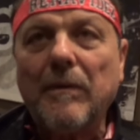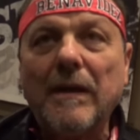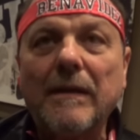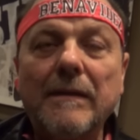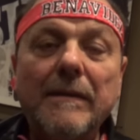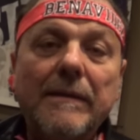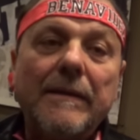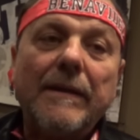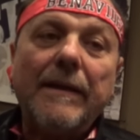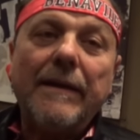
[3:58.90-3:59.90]
Well,
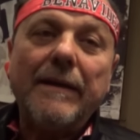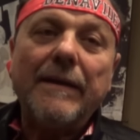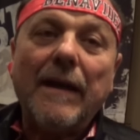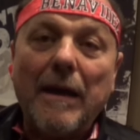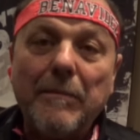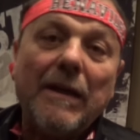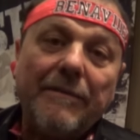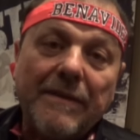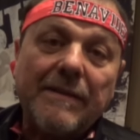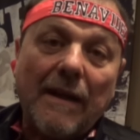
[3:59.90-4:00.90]
uh, I
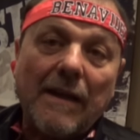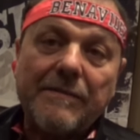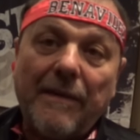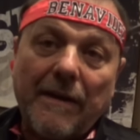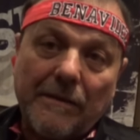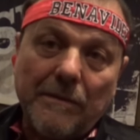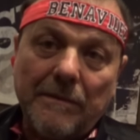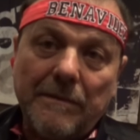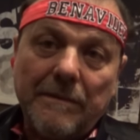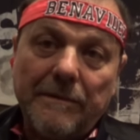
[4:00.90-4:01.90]
believe it's the last fight
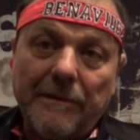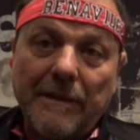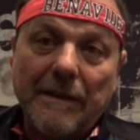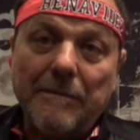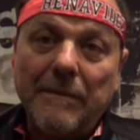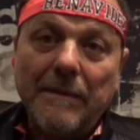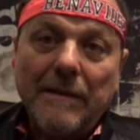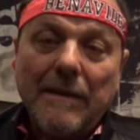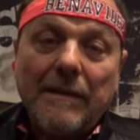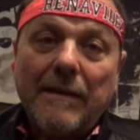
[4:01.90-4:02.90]
too for him.
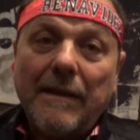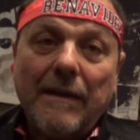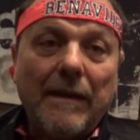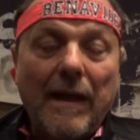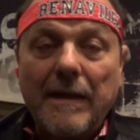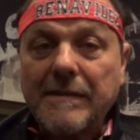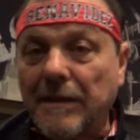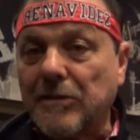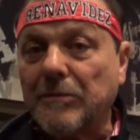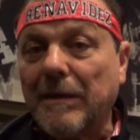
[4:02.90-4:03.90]
Uh, like
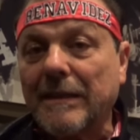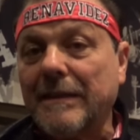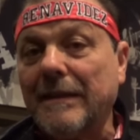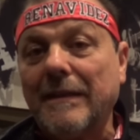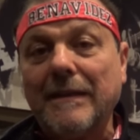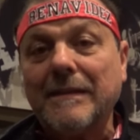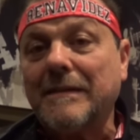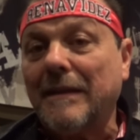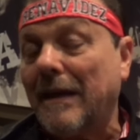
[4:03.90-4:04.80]
Sergio Martinez,